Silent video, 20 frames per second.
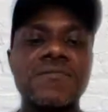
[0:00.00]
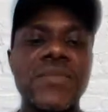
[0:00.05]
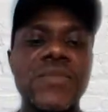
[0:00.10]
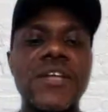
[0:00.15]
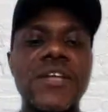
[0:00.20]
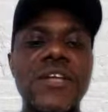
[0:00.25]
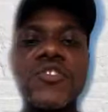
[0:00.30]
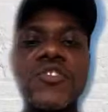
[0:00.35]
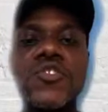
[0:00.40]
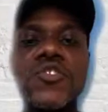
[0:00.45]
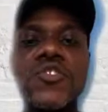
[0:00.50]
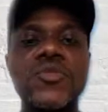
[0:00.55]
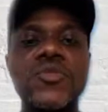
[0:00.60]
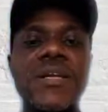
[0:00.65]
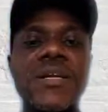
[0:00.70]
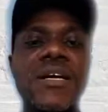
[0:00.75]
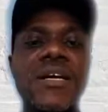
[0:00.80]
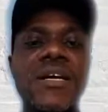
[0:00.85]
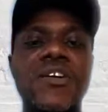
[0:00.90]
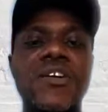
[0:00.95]
And you
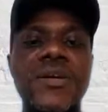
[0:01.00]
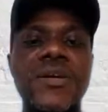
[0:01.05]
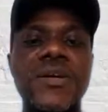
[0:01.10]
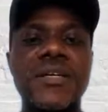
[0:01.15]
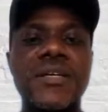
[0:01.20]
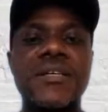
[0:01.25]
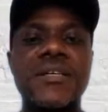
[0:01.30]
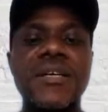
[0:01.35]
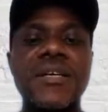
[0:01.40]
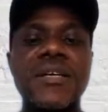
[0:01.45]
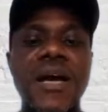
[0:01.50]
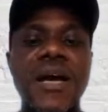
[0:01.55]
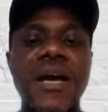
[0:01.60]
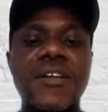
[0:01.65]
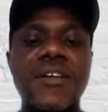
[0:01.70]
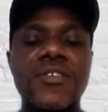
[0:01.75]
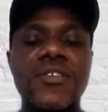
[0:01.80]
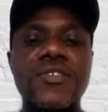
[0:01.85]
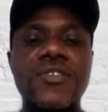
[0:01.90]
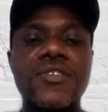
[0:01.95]
in the Creek, I
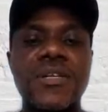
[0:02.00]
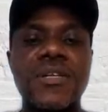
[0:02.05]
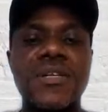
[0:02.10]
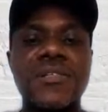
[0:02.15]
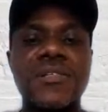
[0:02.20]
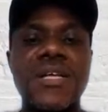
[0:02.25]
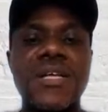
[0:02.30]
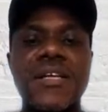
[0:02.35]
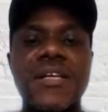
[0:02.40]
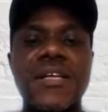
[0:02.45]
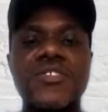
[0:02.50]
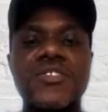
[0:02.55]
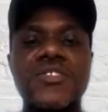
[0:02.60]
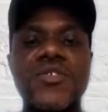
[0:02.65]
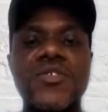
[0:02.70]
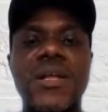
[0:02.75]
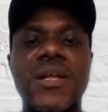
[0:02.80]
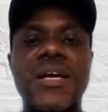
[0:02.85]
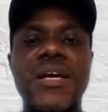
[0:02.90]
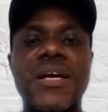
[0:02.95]
don't understand. You
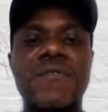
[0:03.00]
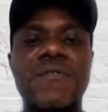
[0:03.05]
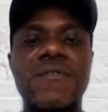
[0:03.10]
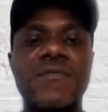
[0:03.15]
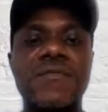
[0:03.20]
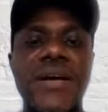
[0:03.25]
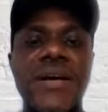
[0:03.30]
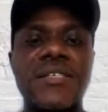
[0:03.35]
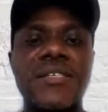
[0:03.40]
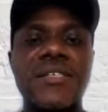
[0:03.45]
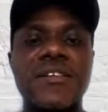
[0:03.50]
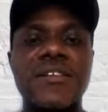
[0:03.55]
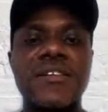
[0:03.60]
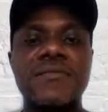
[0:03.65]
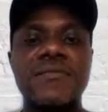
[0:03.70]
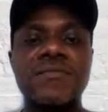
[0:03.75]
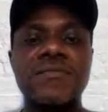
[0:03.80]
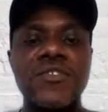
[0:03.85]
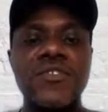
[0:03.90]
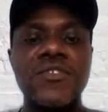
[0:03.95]
are there fighting
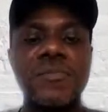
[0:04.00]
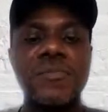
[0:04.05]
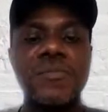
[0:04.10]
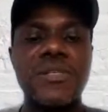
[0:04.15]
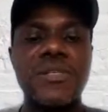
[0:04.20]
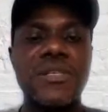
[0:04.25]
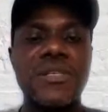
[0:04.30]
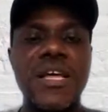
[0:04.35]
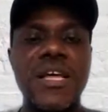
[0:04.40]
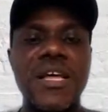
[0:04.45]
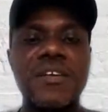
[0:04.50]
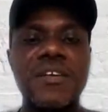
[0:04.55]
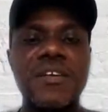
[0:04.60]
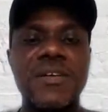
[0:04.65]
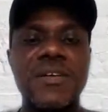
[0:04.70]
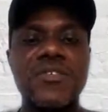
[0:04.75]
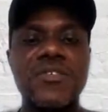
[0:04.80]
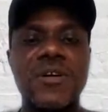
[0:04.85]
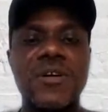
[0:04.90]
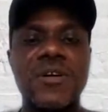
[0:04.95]
to be slave
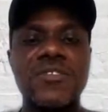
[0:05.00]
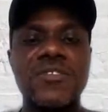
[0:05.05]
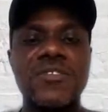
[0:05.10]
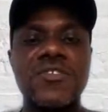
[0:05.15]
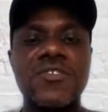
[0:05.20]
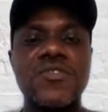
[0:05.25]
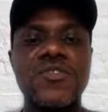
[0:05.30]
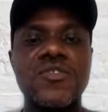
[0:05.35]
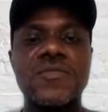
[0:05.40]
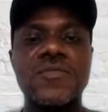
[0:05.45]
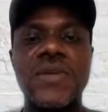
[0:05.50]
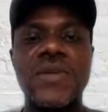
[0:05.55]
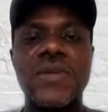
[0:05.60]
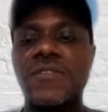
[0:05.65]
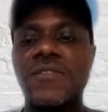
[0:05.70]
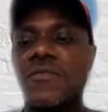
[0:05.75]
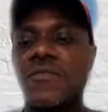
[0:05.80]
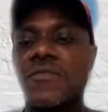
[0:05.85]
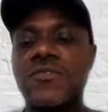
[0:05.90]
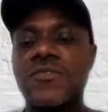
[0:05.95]
and to continue to fight
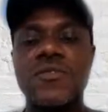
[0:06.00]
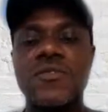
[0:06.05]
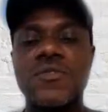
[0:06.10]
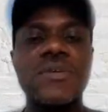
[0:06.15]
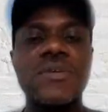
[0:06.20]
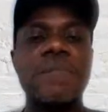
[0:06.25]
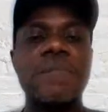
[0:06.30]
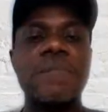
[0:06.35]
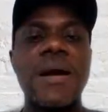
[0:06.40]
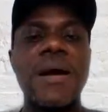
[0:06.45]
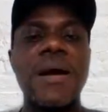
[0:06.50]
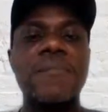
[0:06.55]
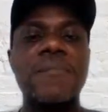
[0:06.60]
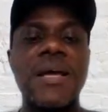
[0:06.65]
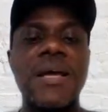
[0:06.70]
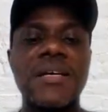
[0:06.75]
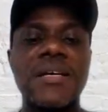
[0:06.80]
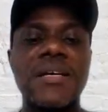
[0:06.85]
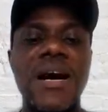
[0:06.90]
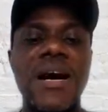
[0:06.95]
to be a
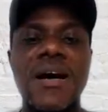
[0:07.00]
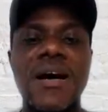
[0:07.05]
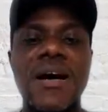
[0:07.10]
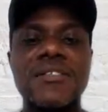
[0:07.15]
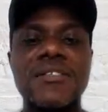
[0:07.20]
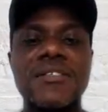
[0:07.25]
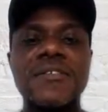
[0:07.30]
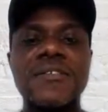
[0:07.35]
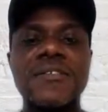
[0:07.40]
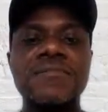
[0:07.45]
pipeline guard.